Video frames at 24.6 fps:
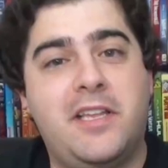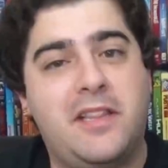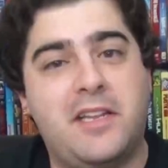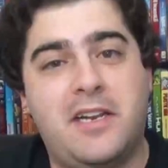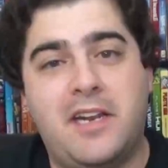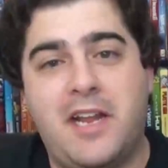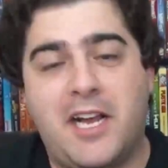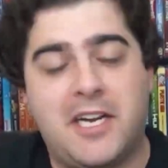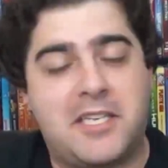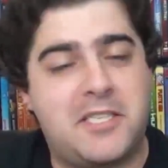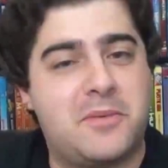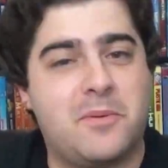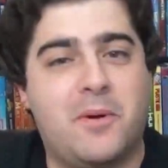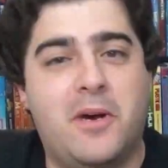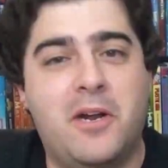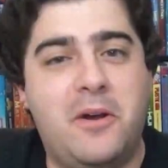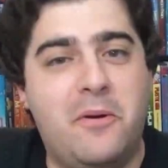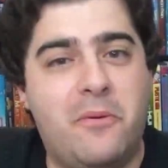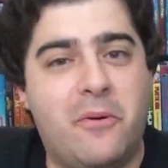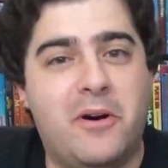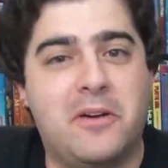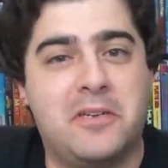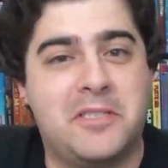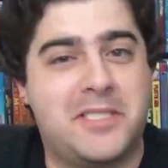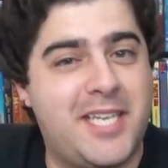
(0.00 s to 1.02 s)
the next one
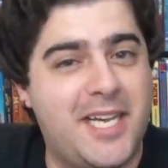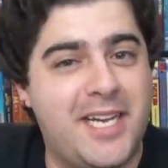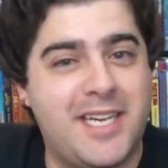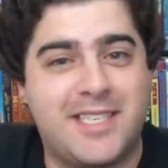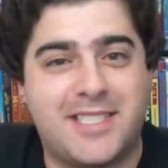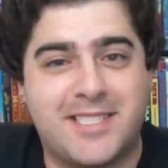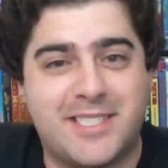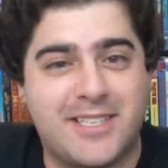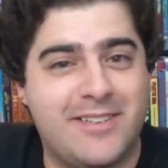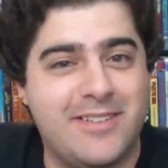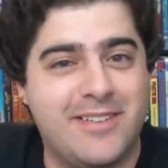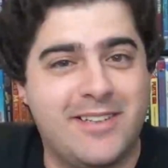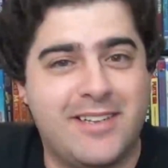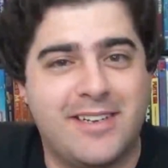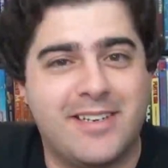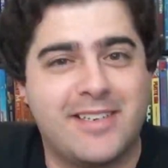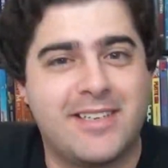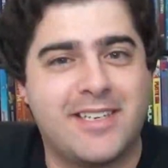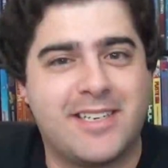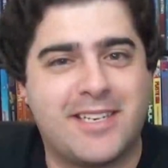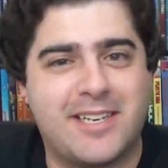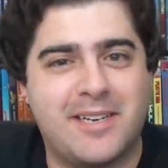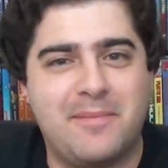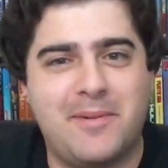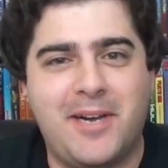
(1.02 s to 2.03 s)
won't take so long
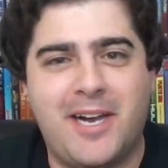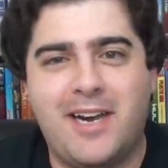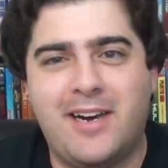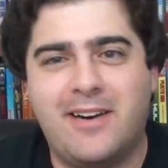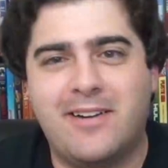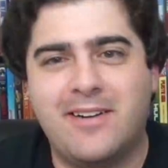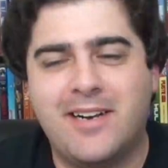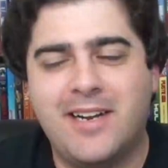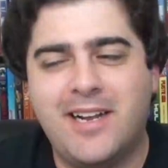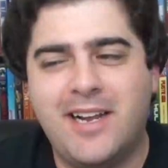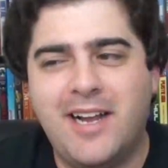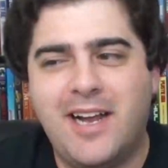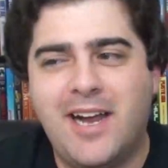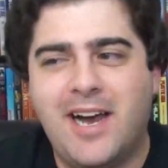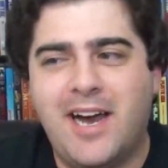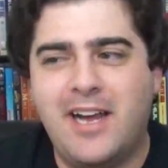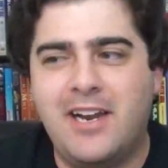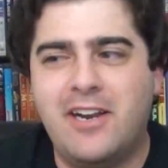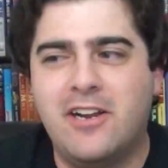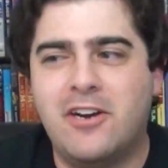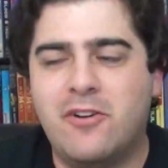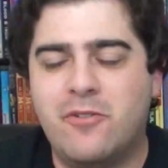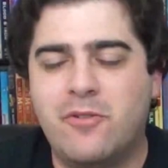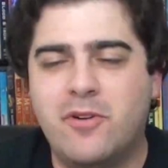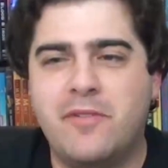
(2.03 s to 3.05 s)
to come out. I
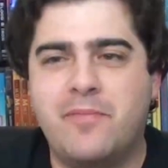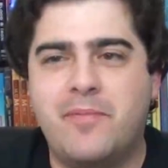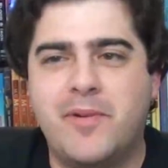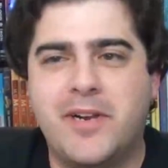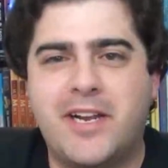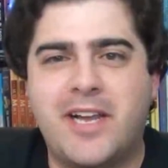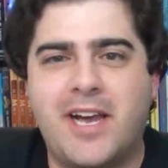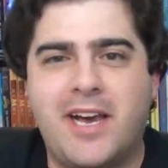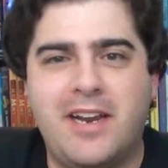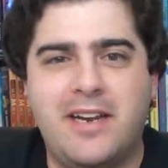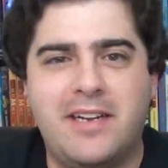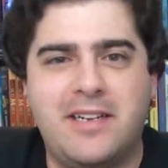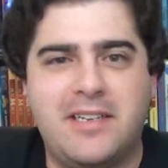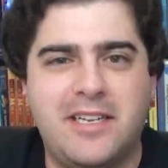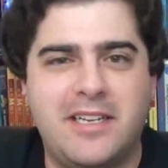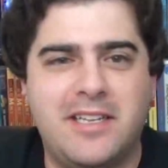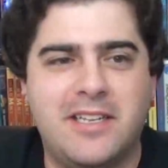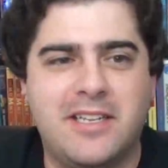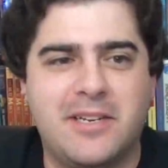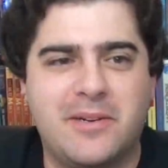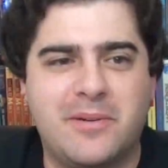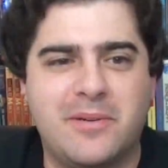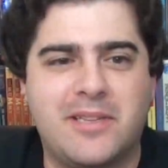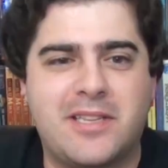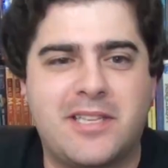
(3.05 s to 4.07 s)
know we've been kind of
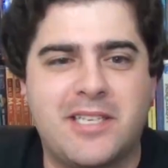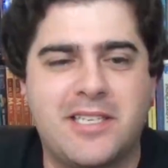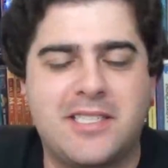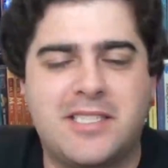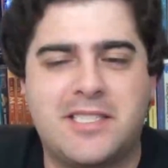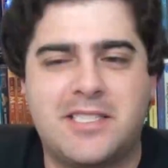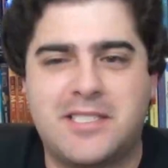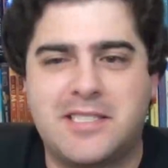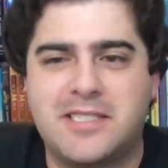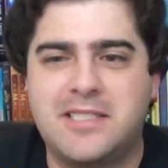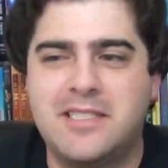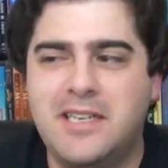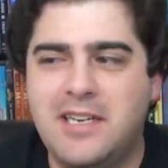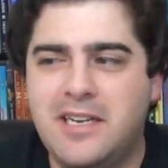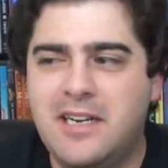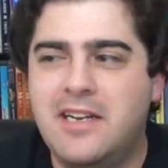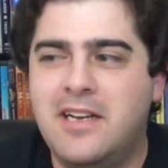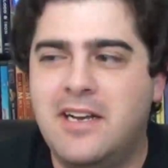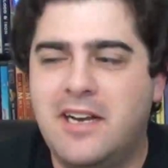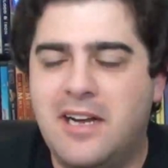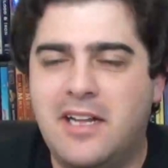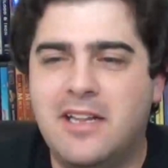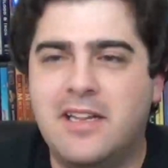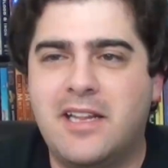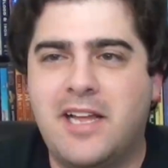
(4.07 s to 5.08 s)
dealing with this
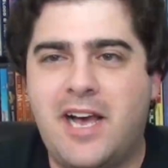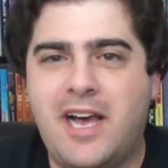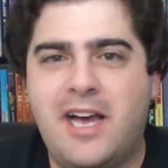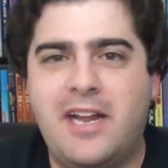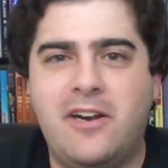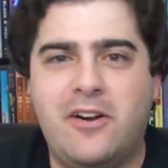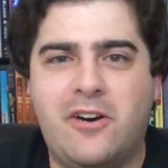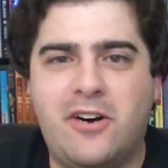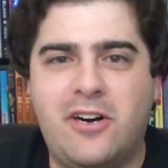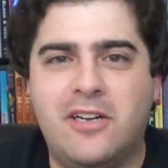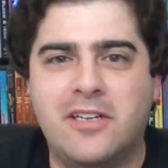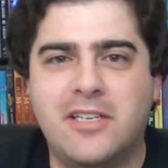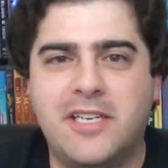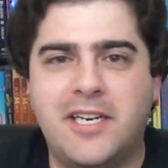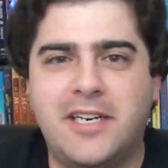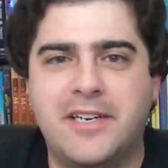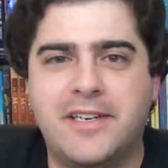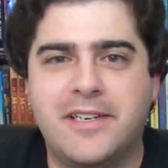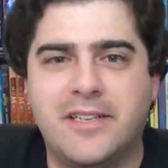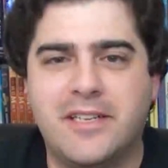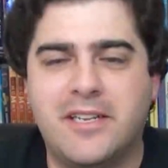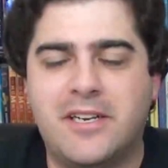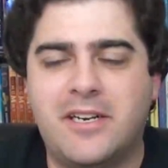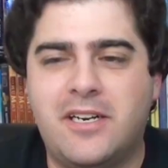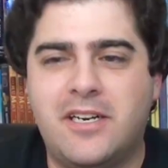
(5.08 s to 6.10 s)
a lot all
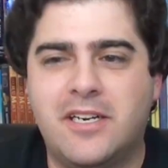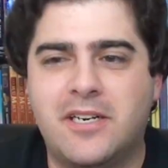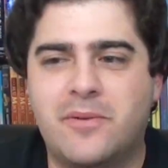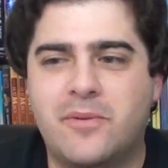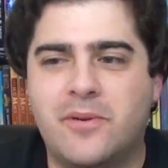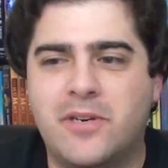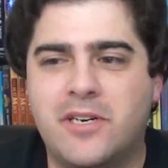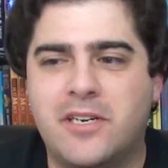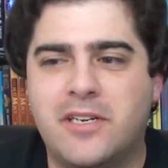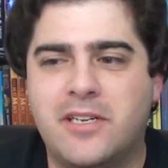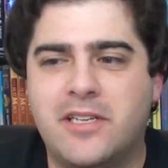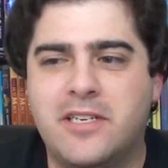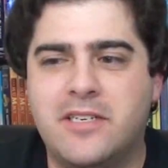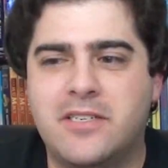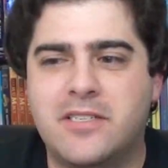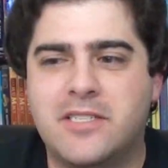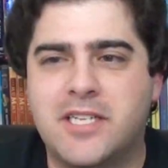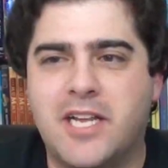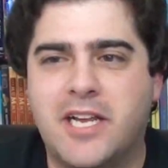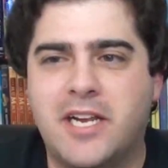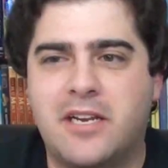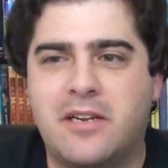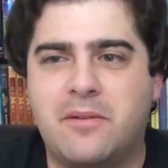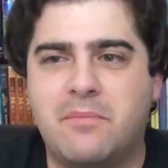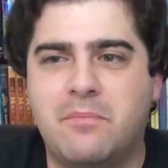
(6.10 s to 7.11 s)
year long, where there's
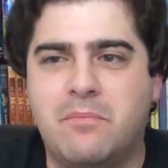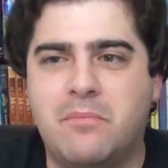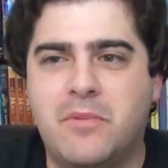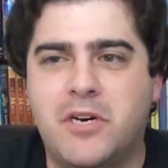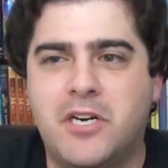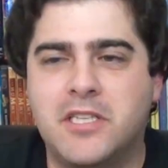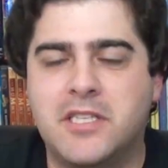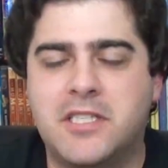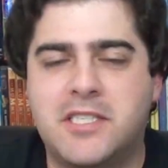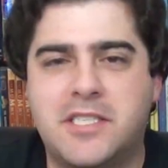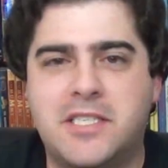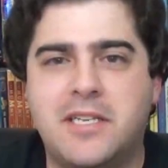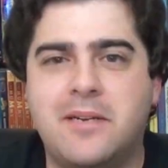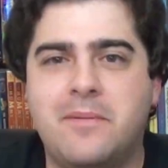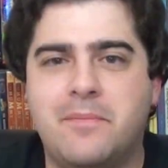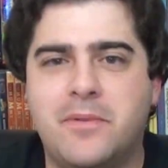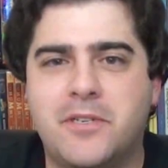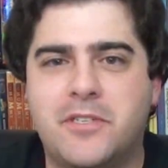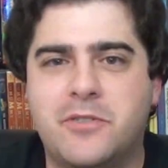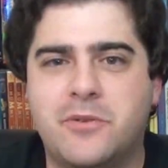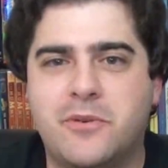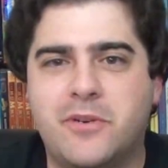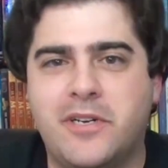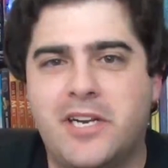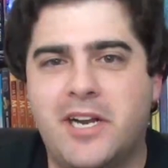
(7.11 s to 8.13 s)
like months in
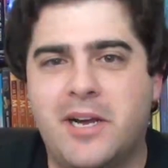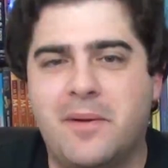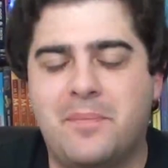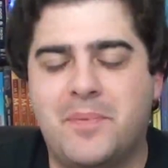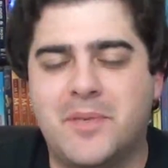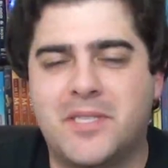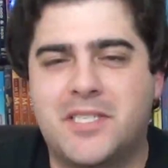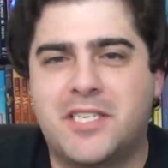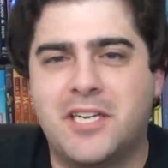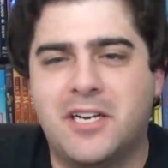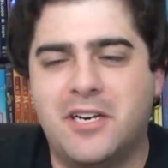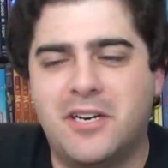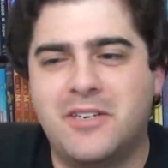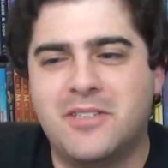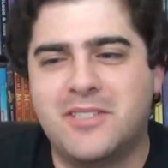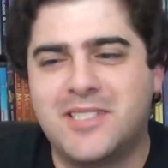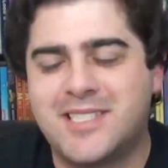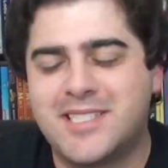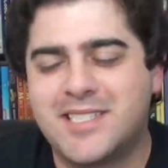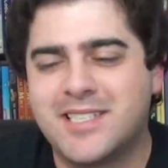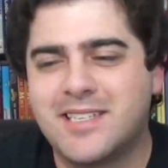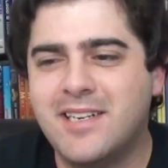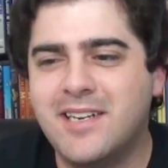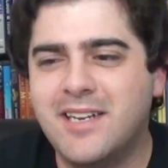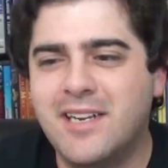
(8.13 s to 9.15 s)
between
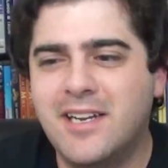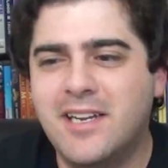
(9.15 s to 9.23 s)
episodes.